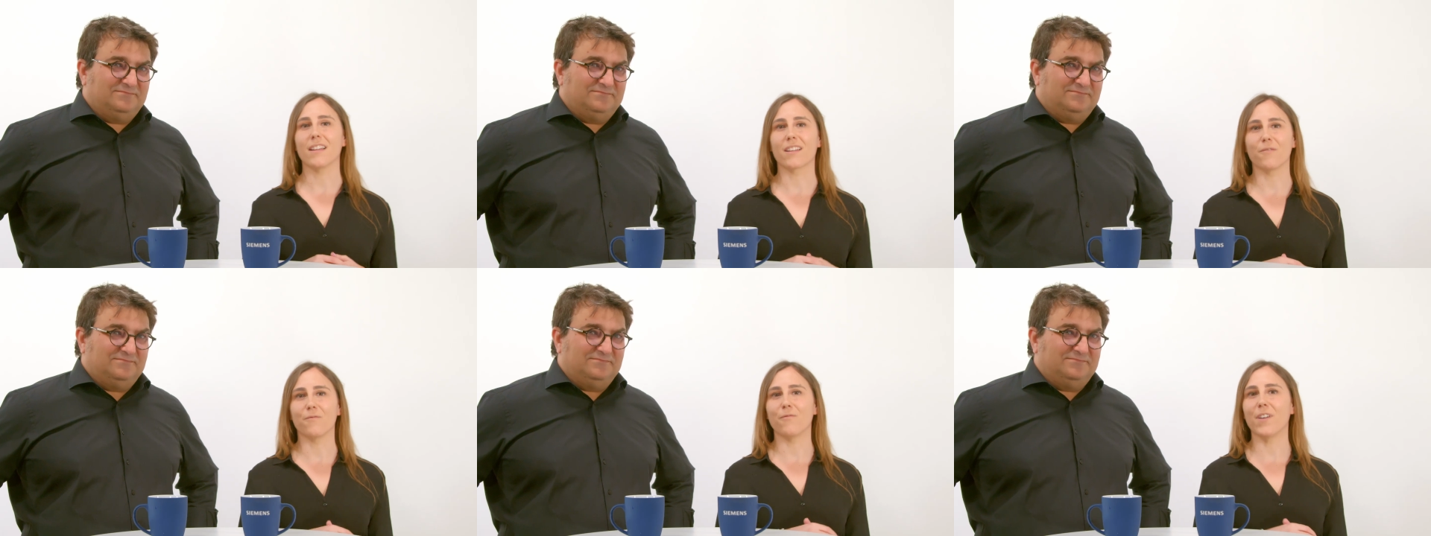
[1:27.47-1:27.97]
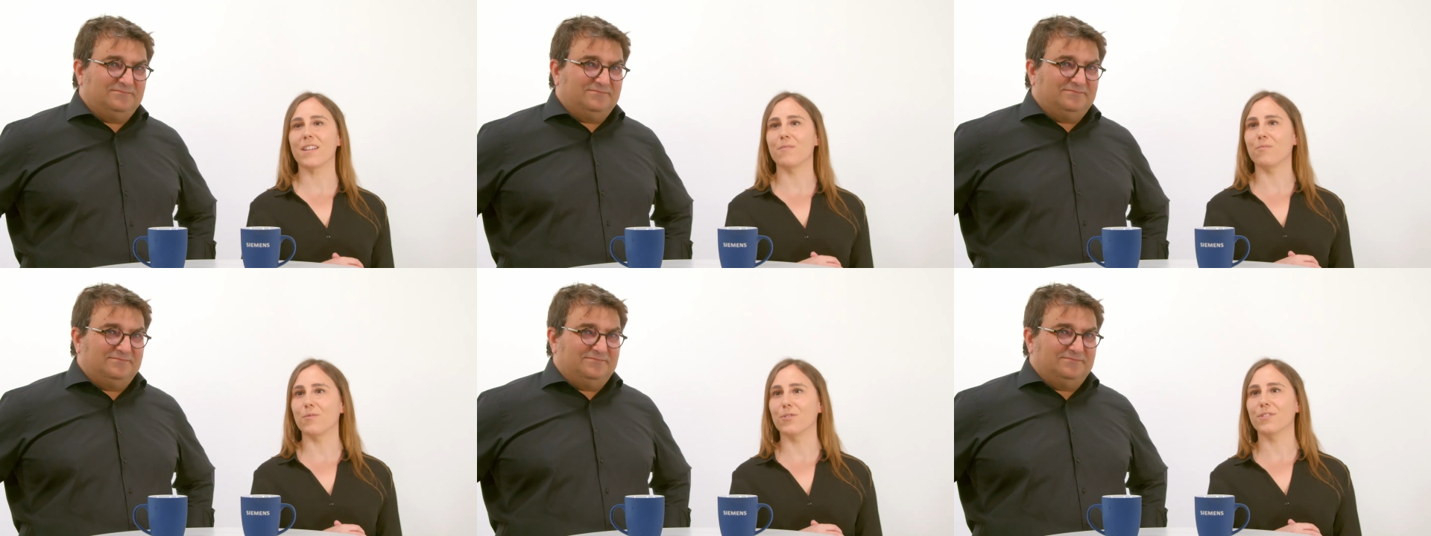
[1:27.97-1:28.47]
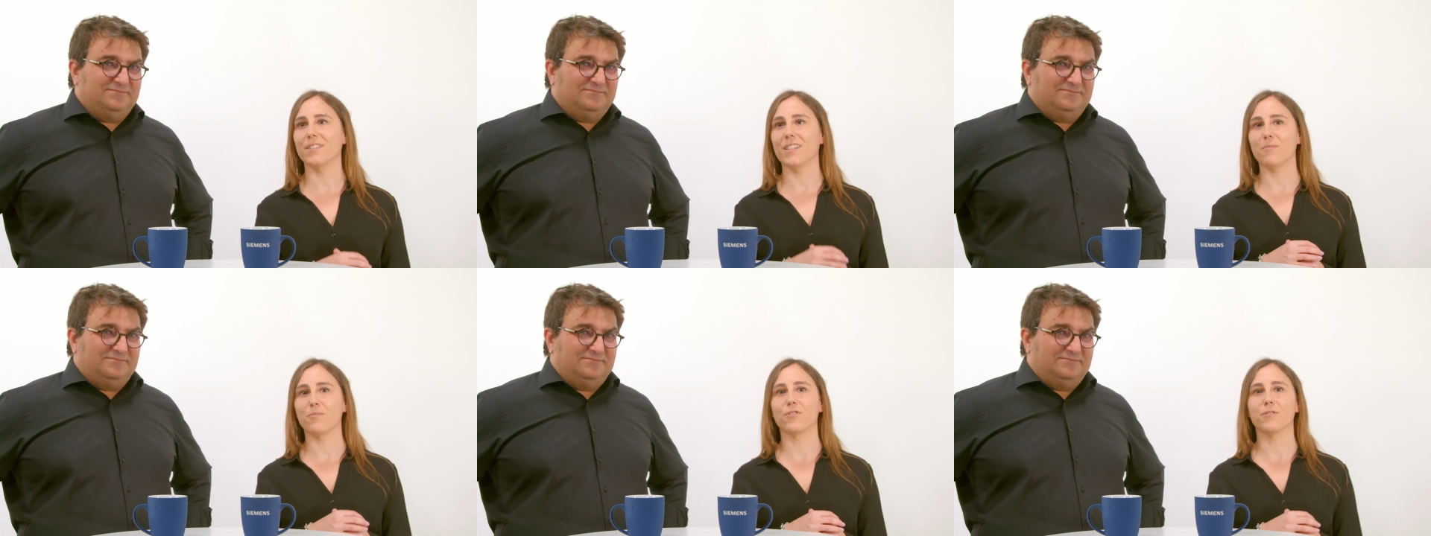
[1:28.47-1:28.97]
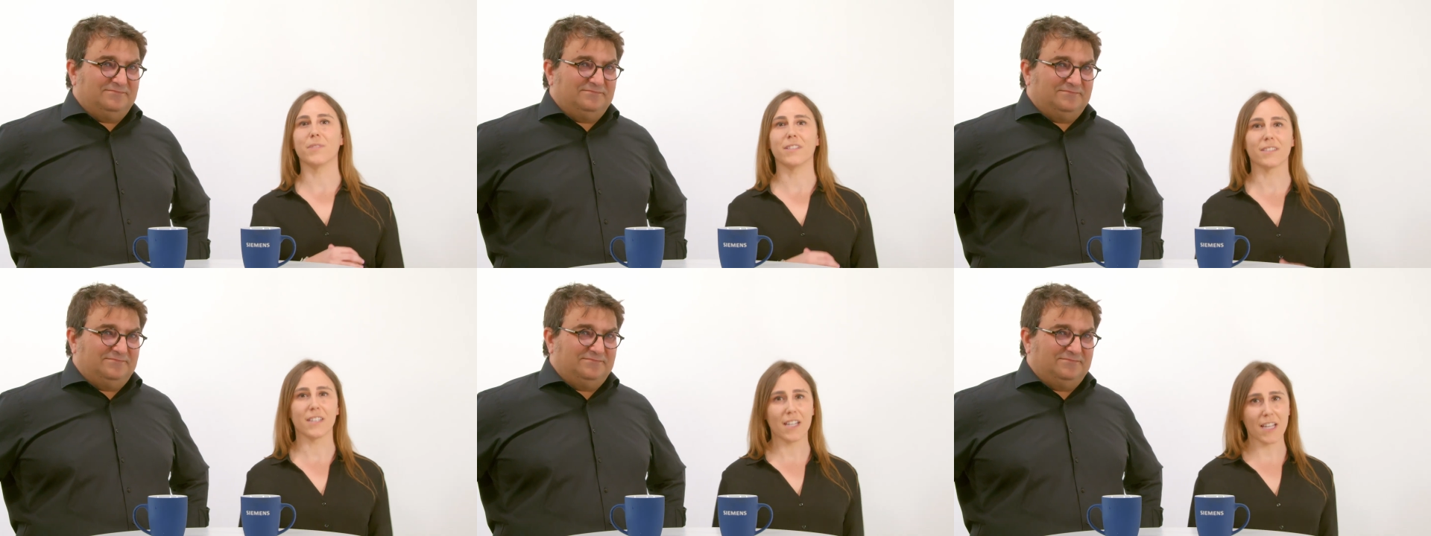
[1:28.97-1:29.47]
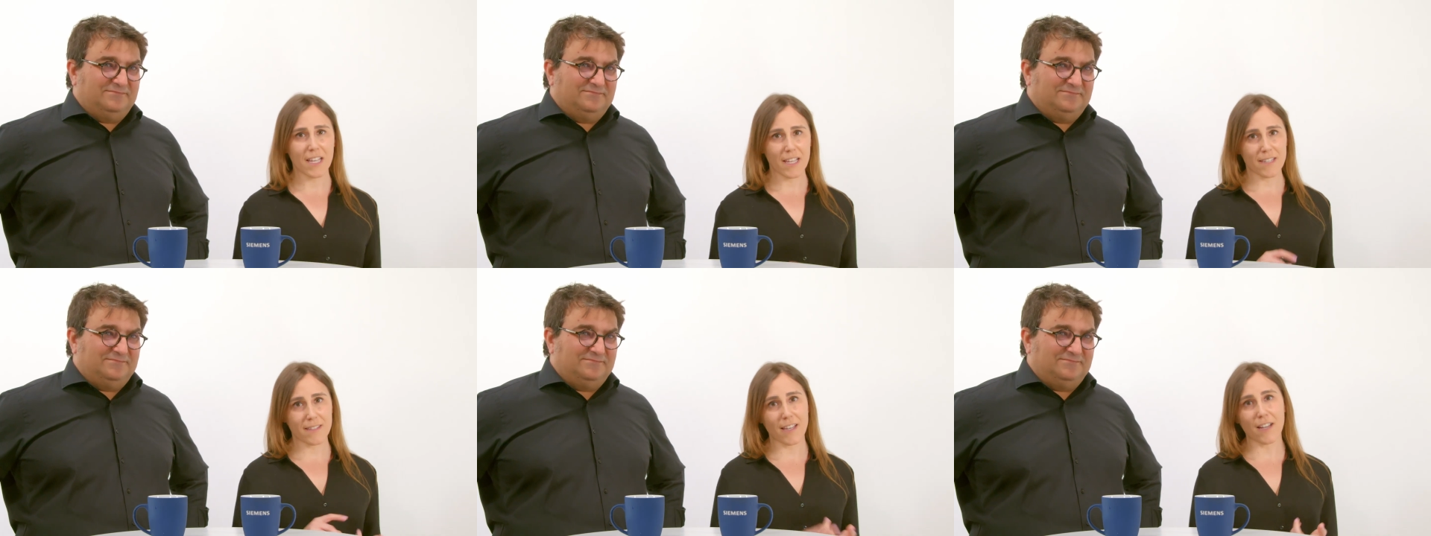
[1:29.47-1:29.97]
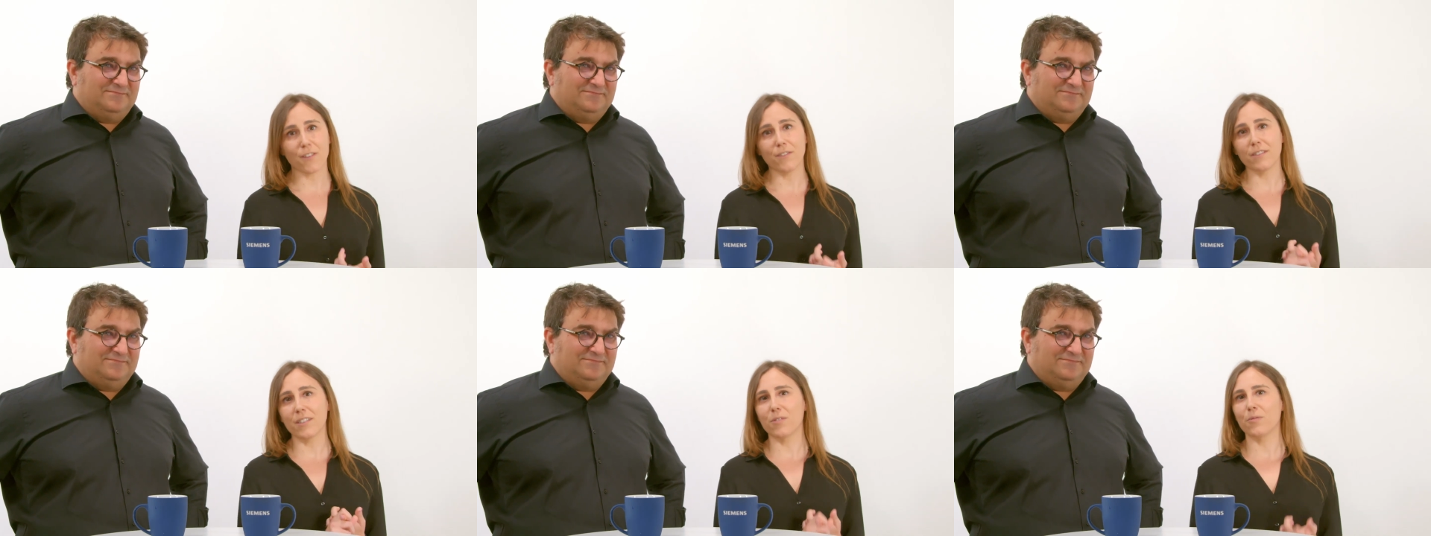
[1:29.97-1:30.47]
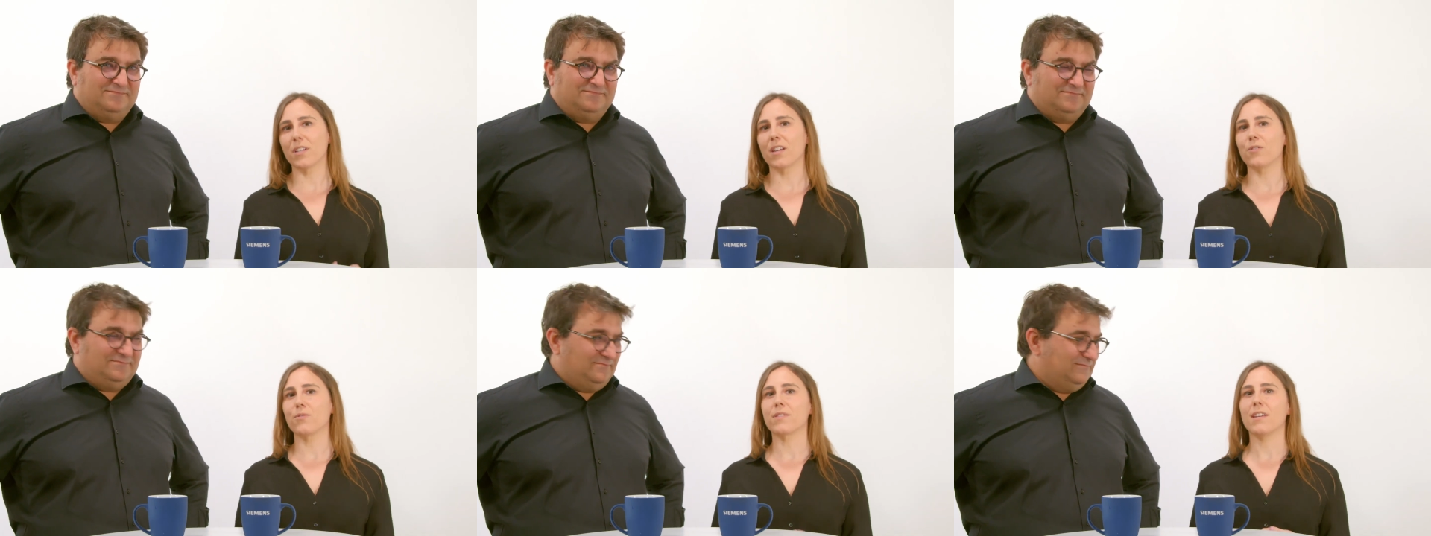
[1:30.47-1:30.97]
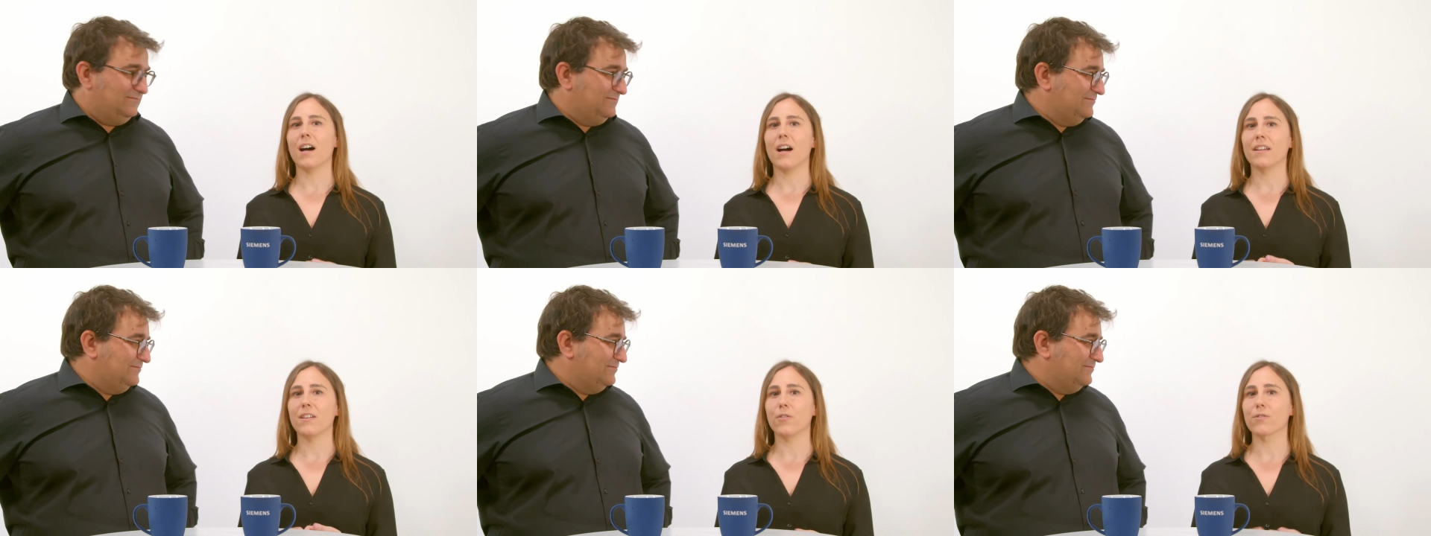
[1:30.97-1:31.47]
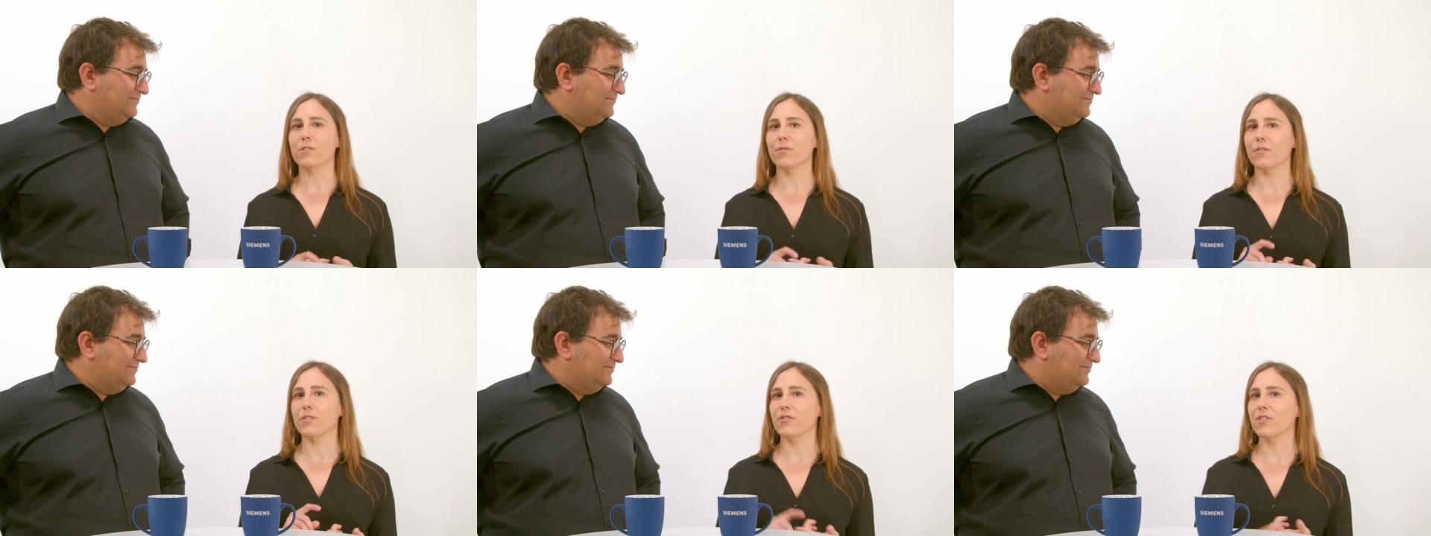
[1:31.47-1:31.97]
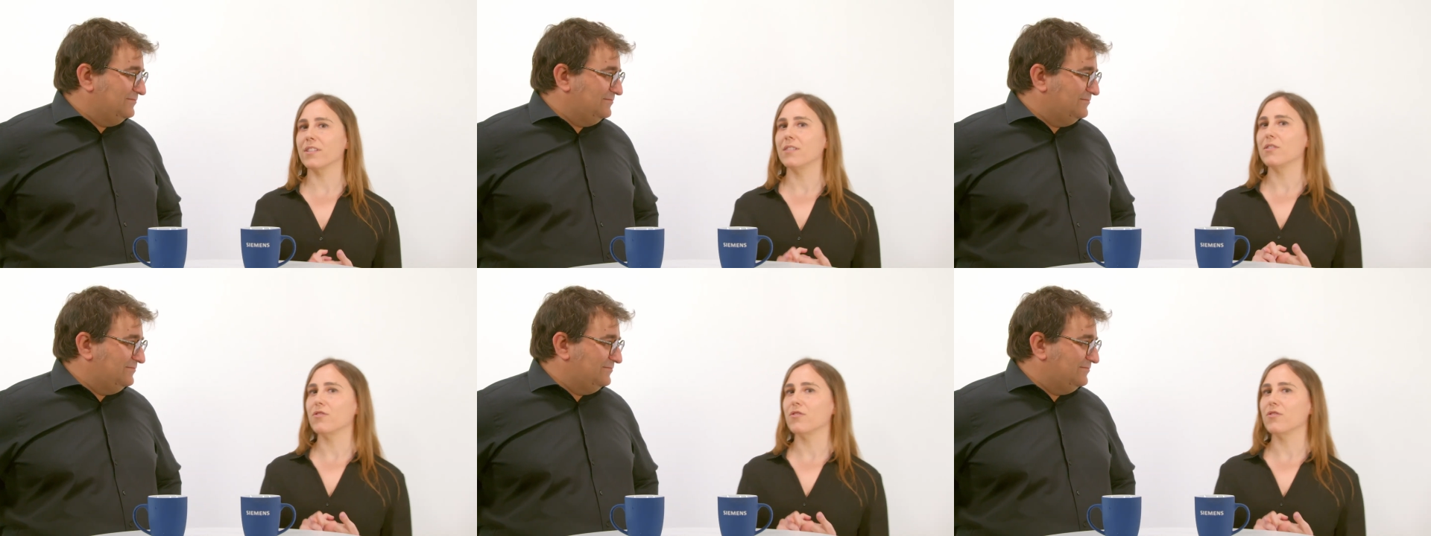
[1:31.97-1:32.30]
Speaker 1: like a very good uh, improvement. Second, we can use AI also for generative